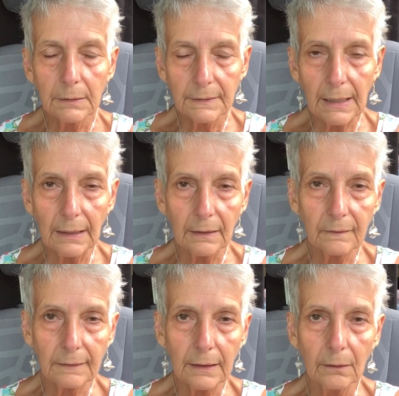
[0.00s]

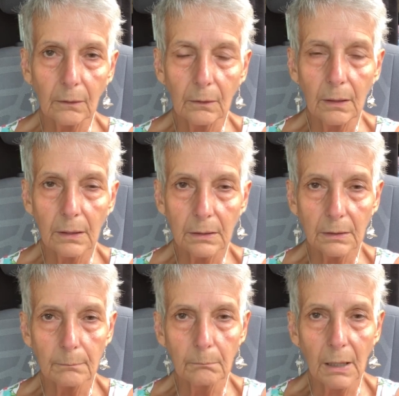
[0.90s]
stainless steel
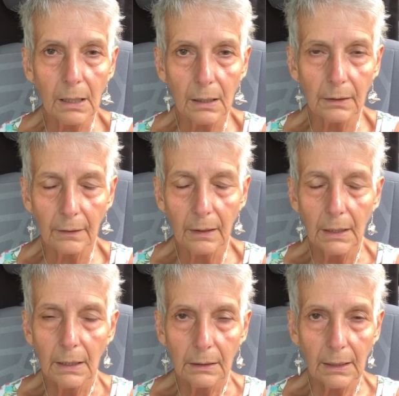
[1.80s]
mug, uh,
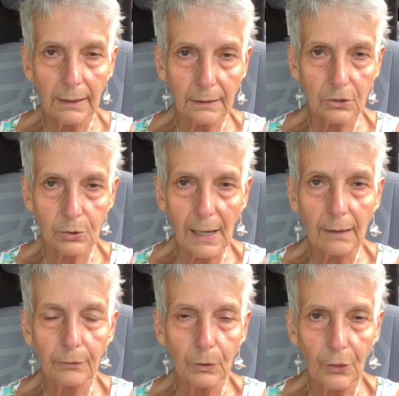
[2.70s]
like a
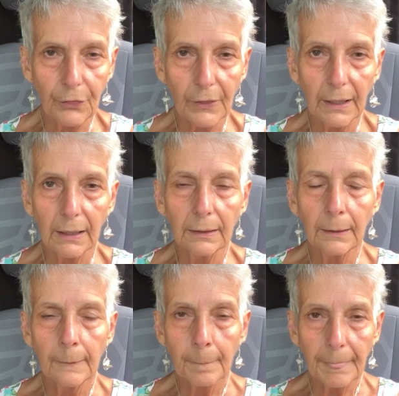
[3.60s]
travel
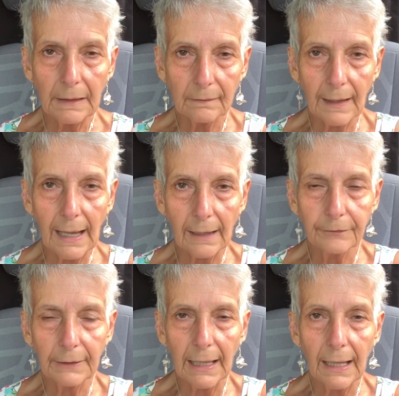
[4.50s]
thing. It's a
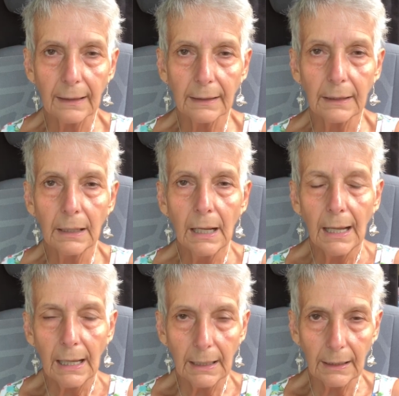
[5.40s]
half a gallon
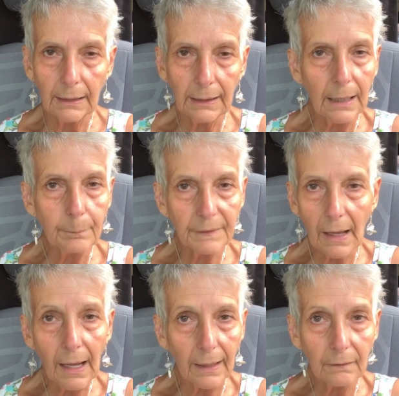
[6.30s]
and it keeps
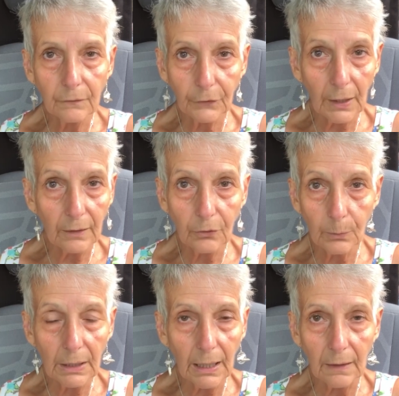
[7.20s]
ice for like
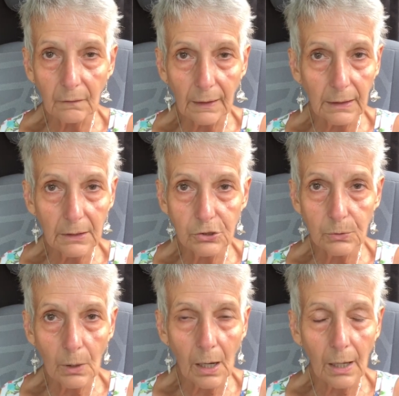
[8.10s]
three days. I kid
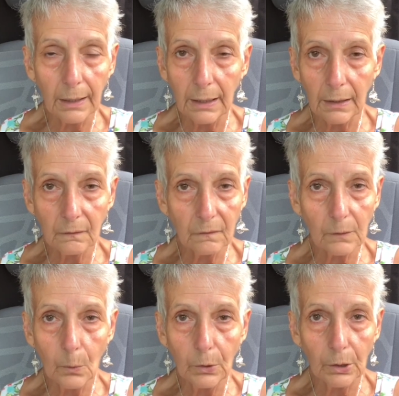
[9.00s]
you not. It is
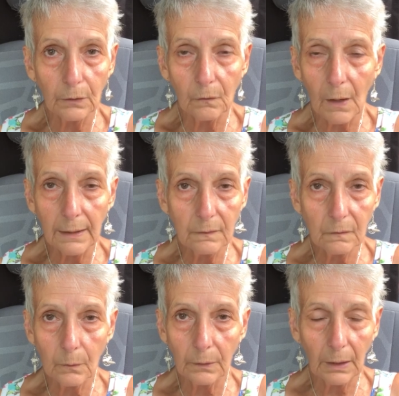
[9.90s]
so good. So I
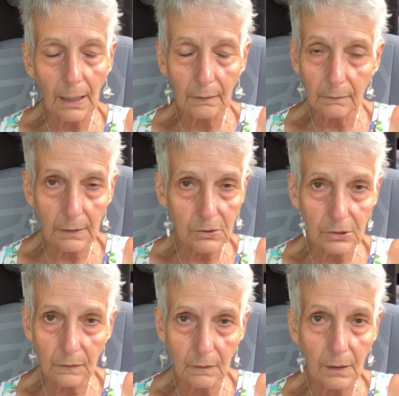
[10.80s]
just go into gas
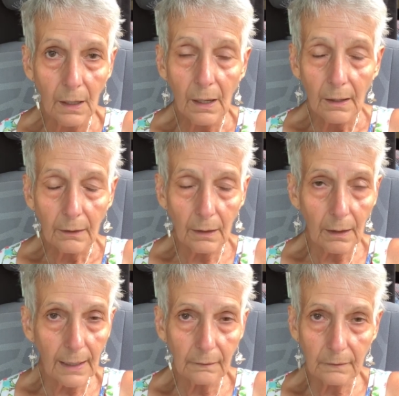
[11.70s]
stations and
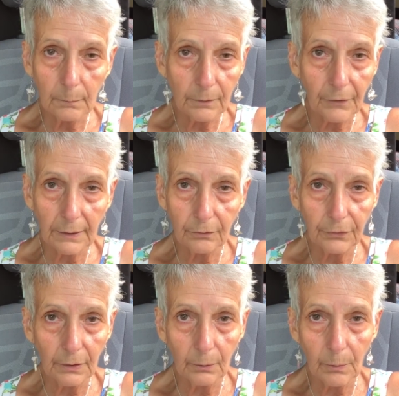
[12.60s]
uh, ask them if I could
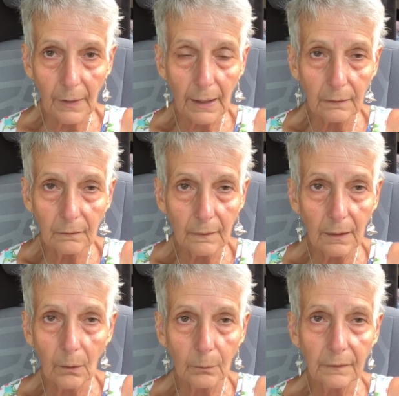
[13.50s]
fill it with ice
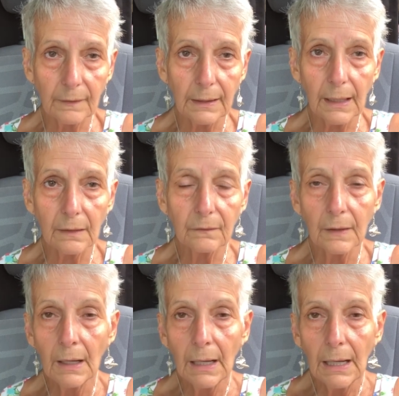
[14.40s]
and they always say
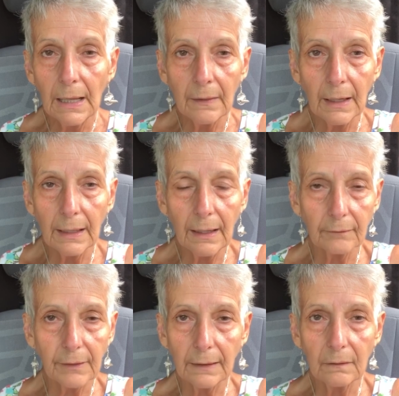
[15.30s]
yes. And then I
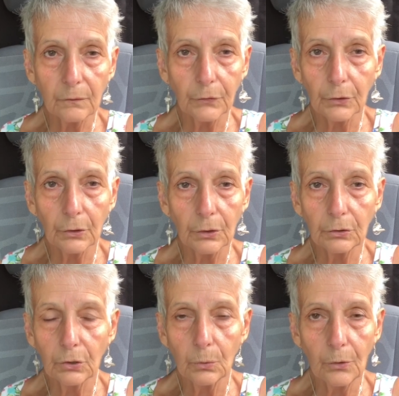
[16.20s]
have ice
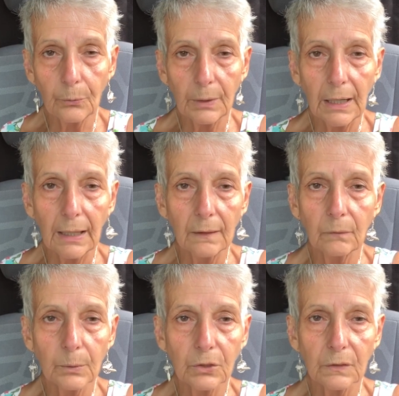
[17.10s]
for two or three
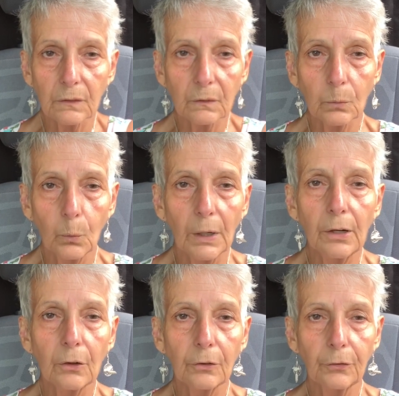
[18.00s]
days, which is just
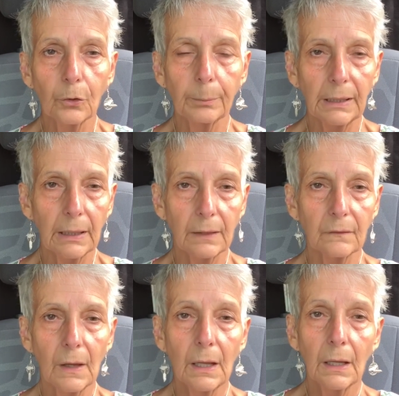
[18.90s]
wonderful
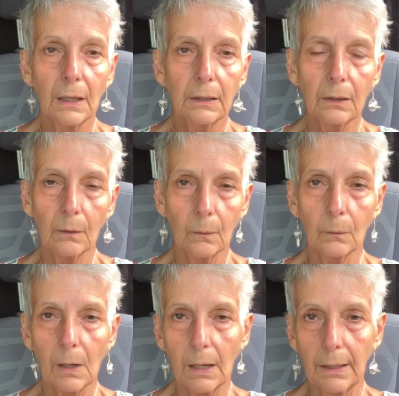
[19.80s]
because, you
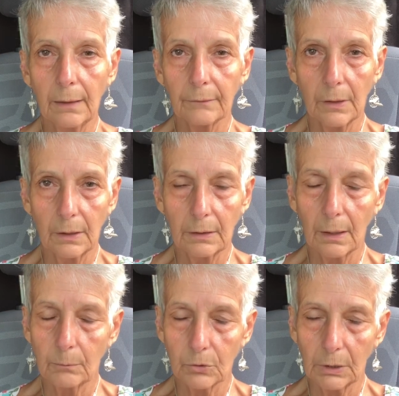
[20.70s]
know, I have a hard
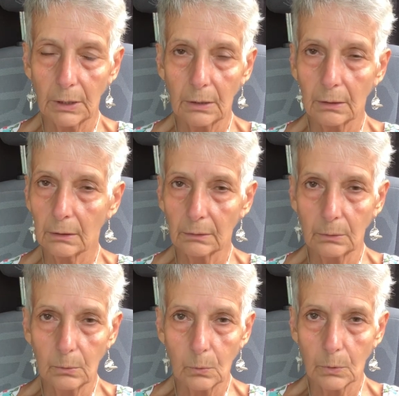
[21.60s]
time drinking
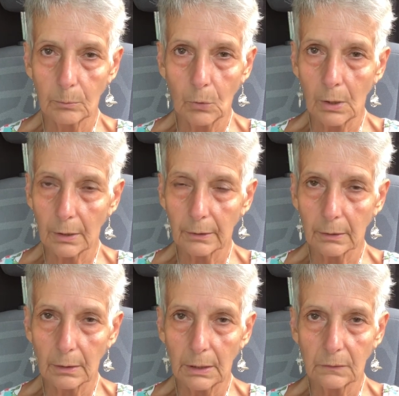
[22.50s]
lukewarm
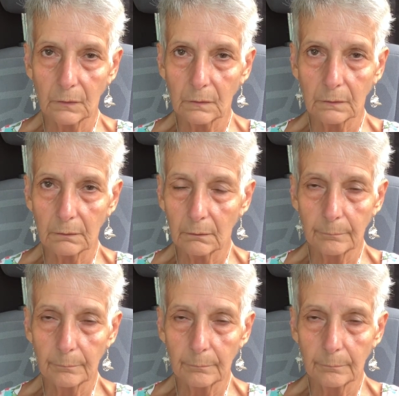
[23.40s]
water. It just,